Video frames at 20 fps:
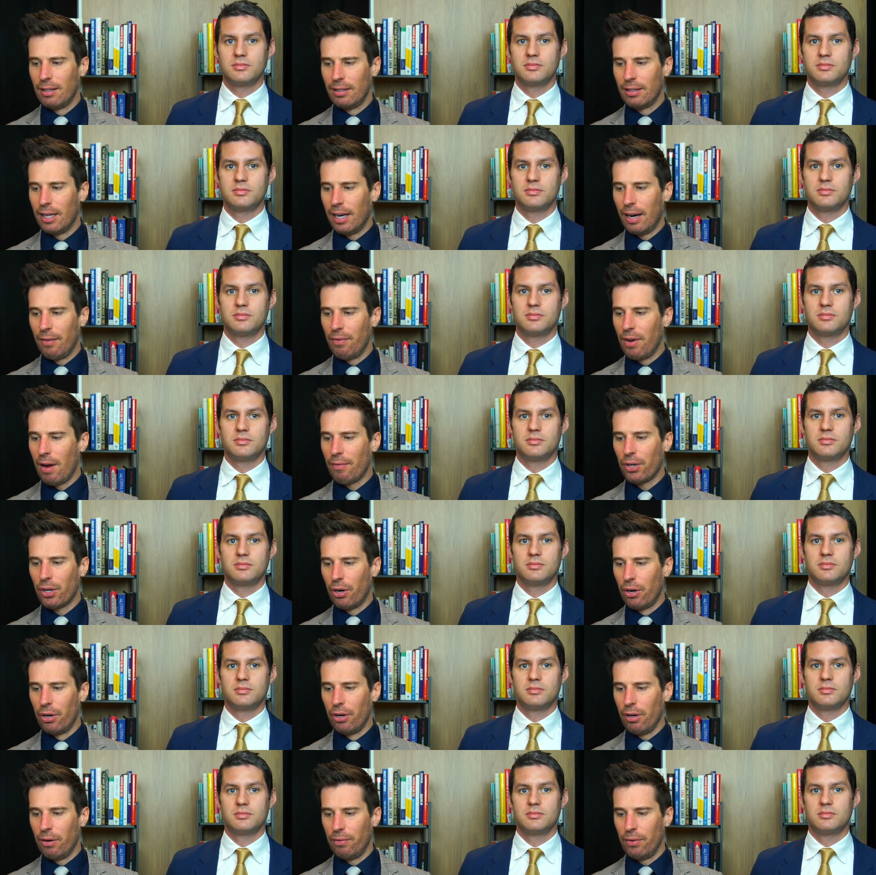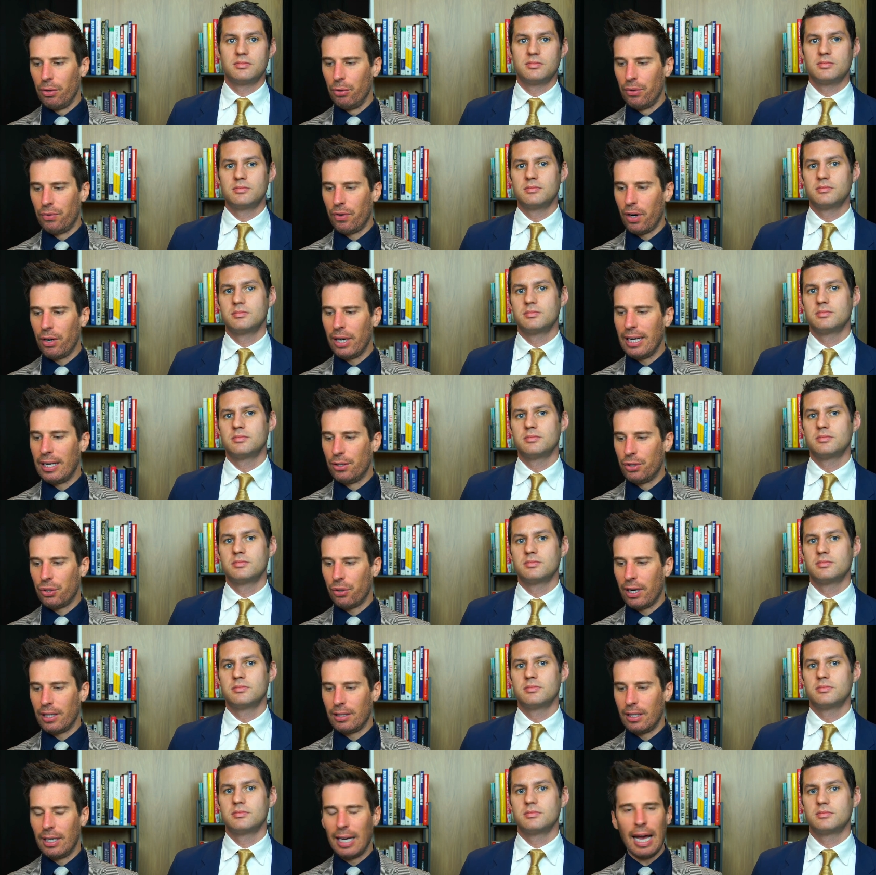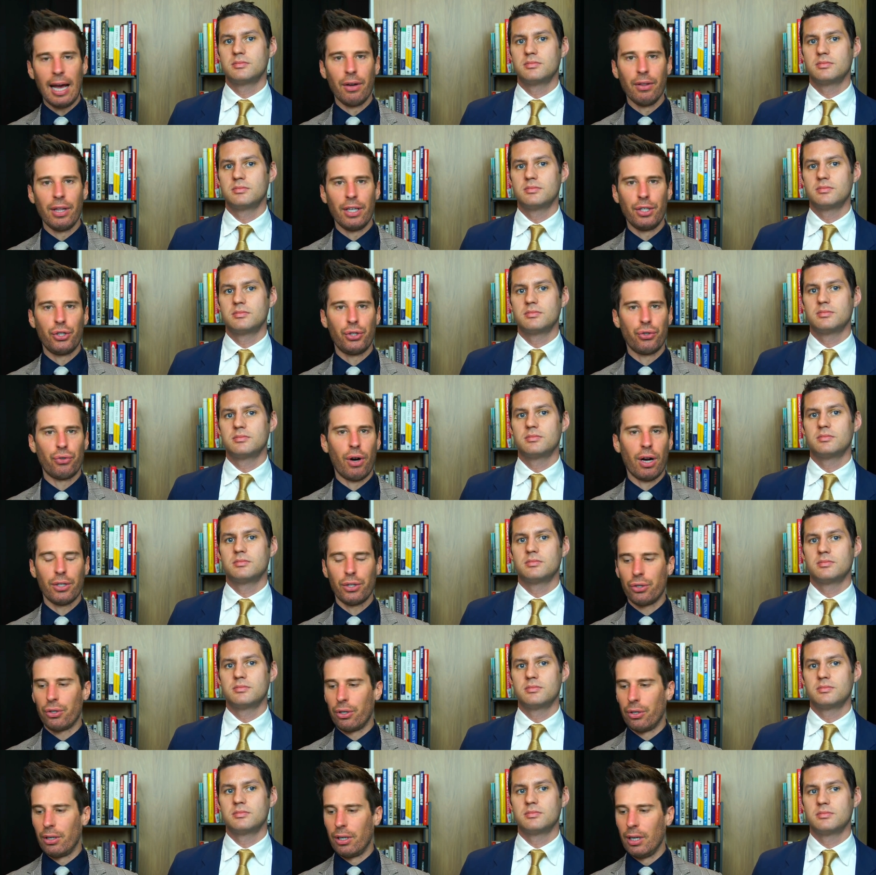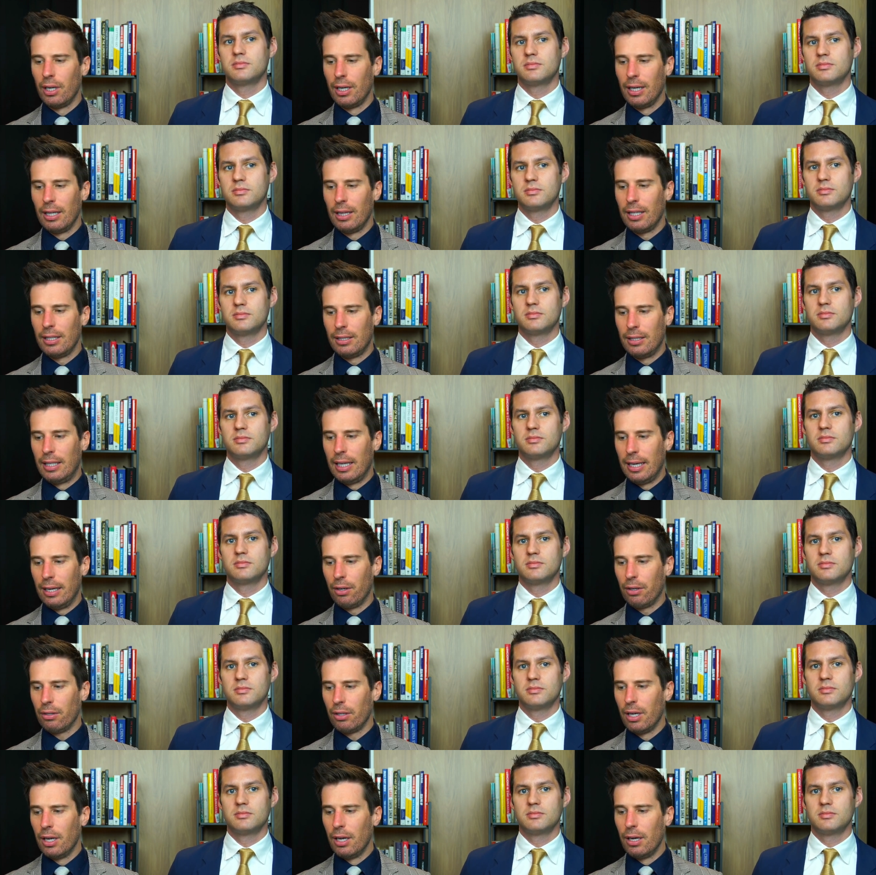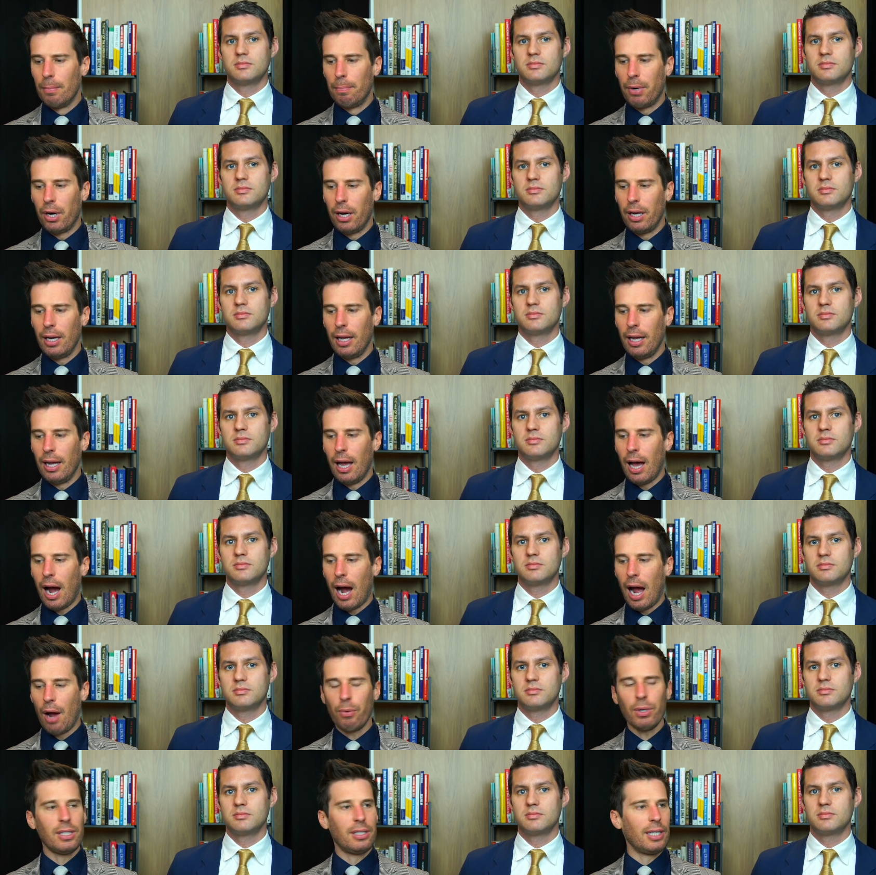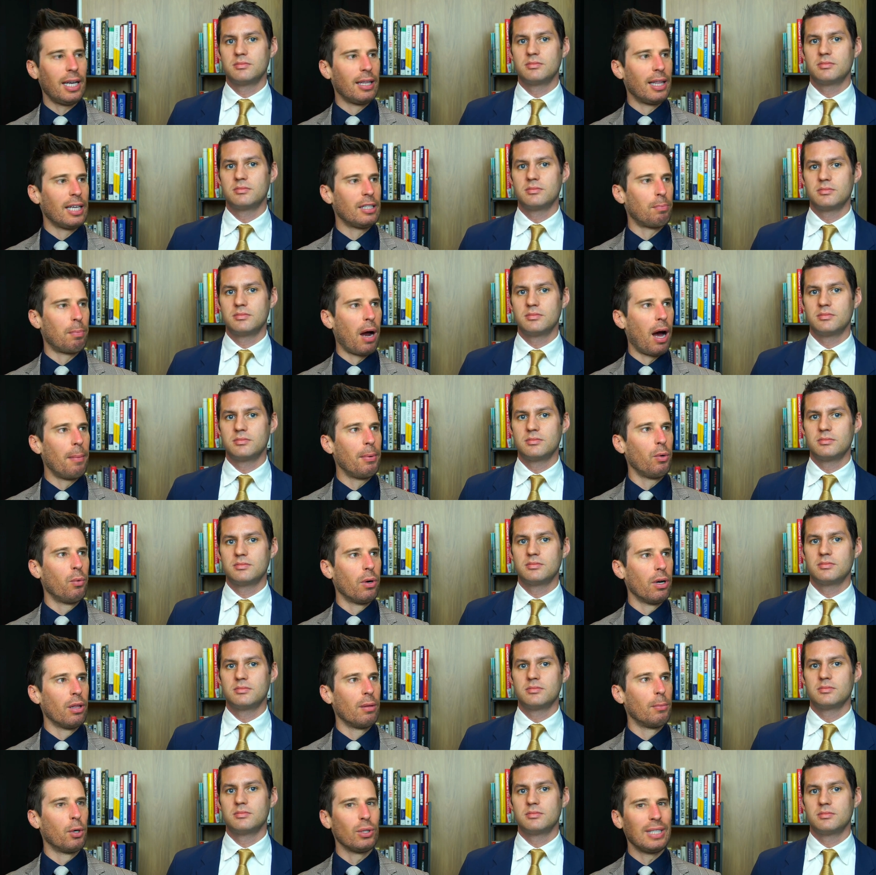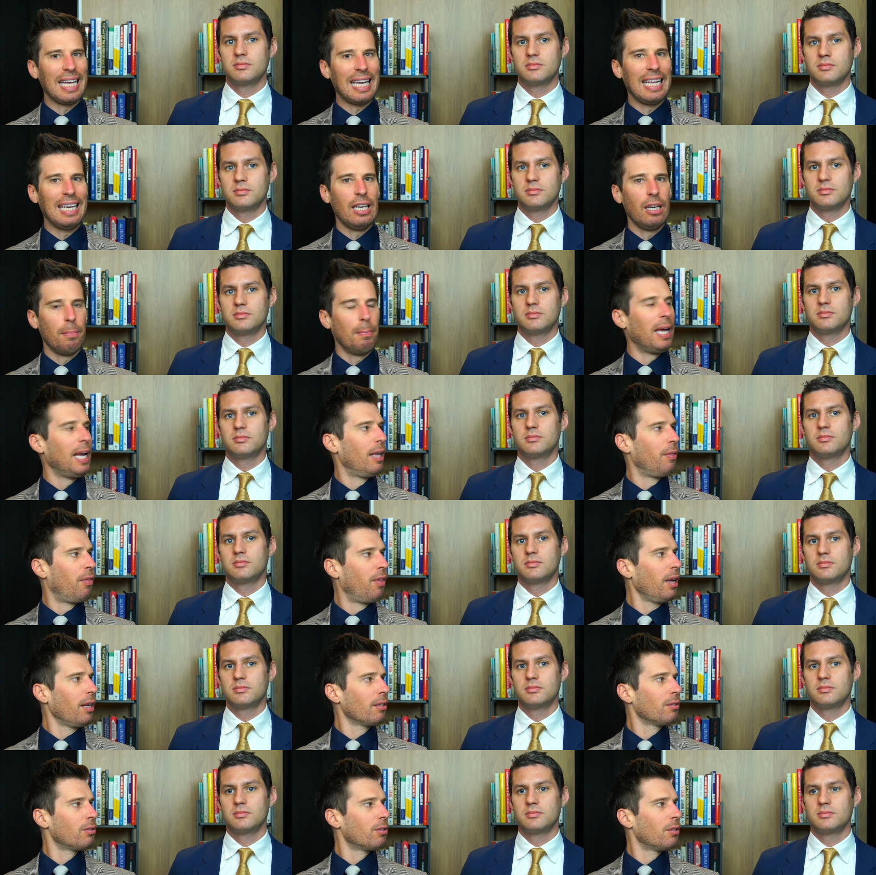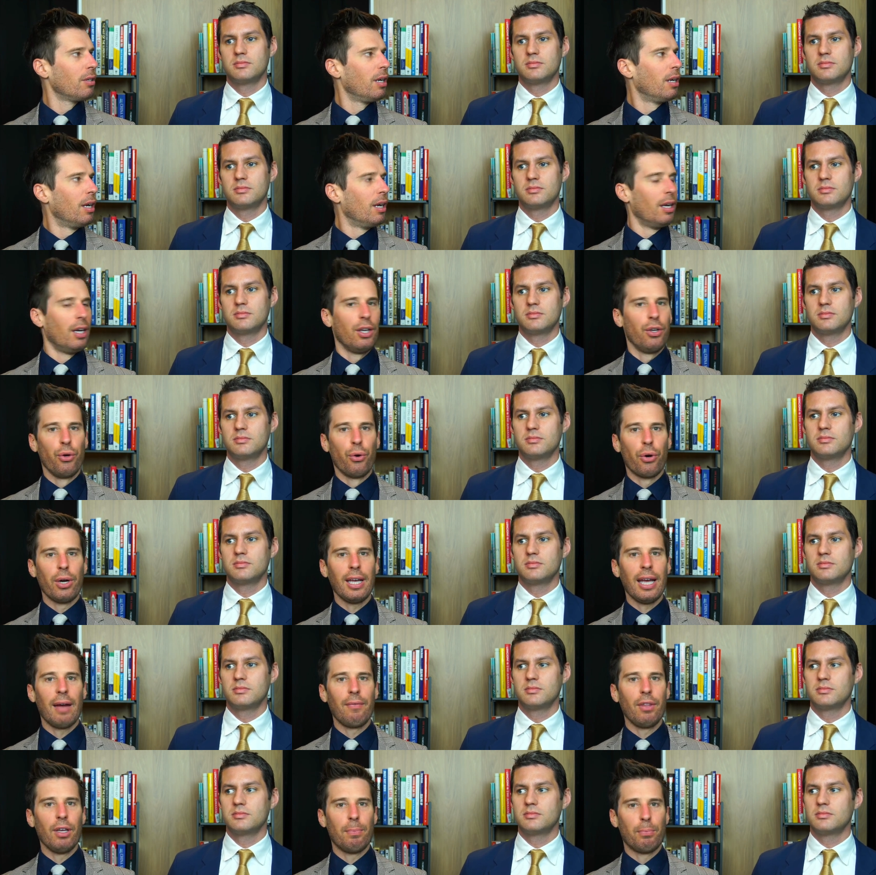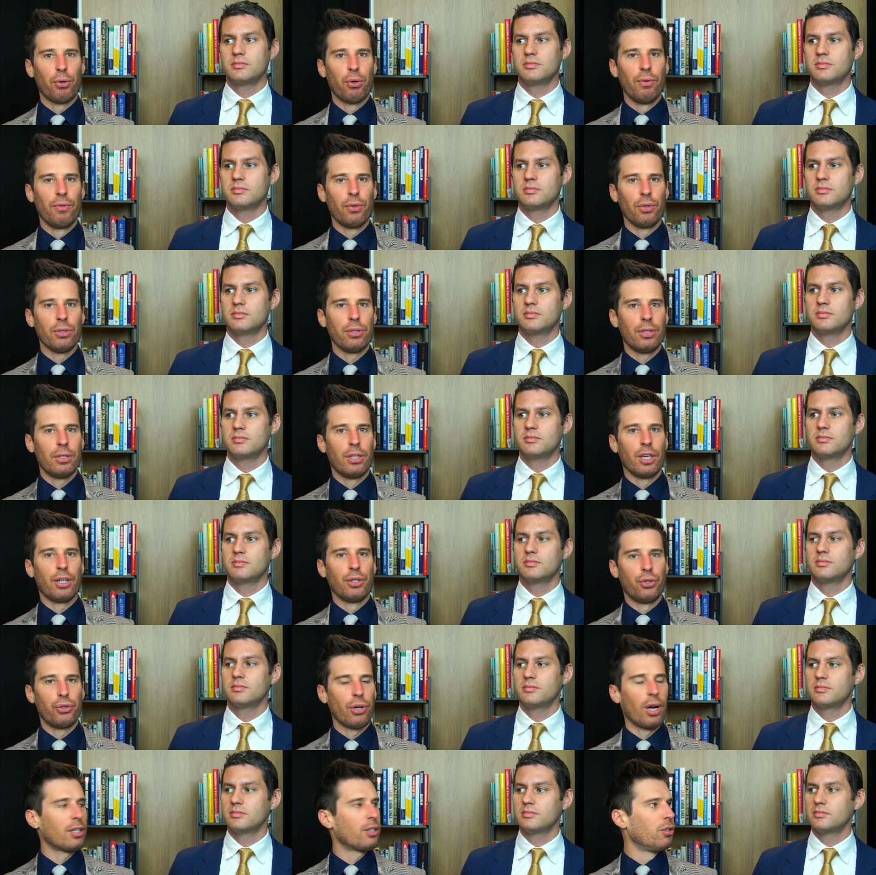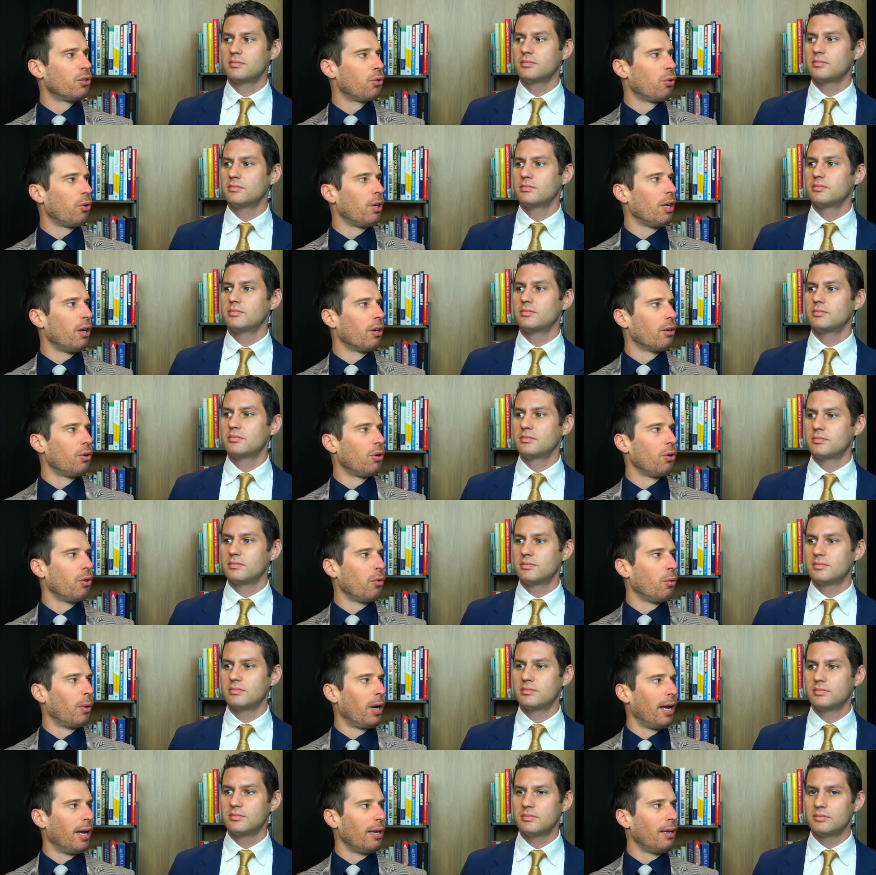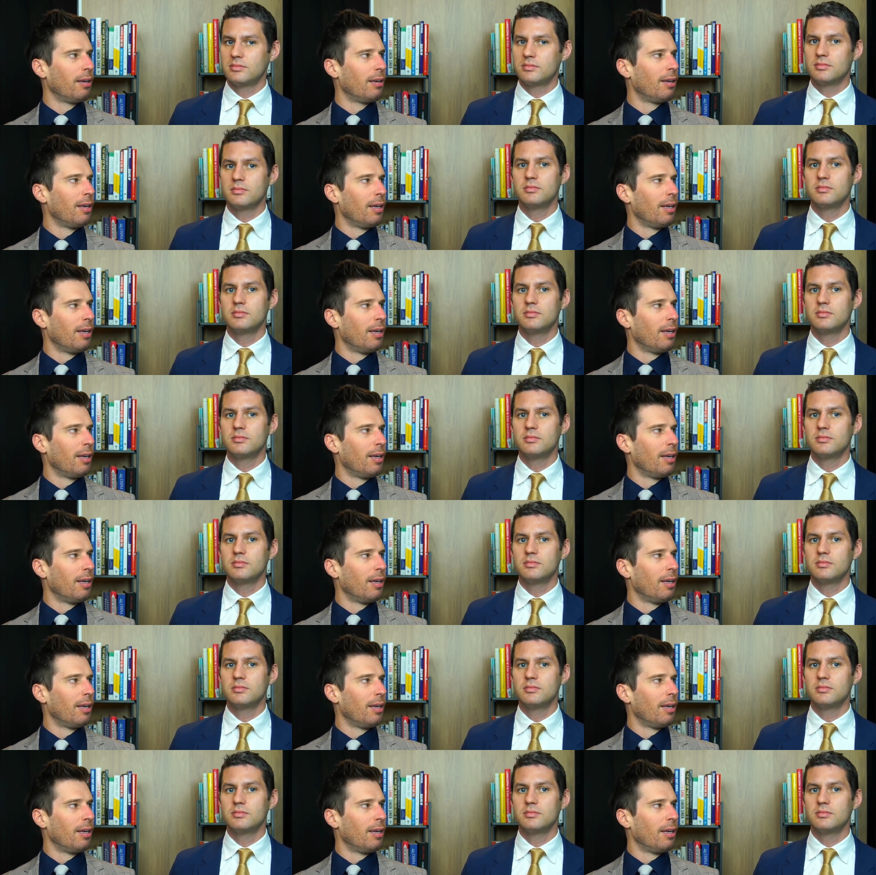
Speaker 1: that I've never heard of. It was very interesting how they structured this deal, but I would say that's probably one of the most in demand things. You already have the approvals, the construction's already under the way,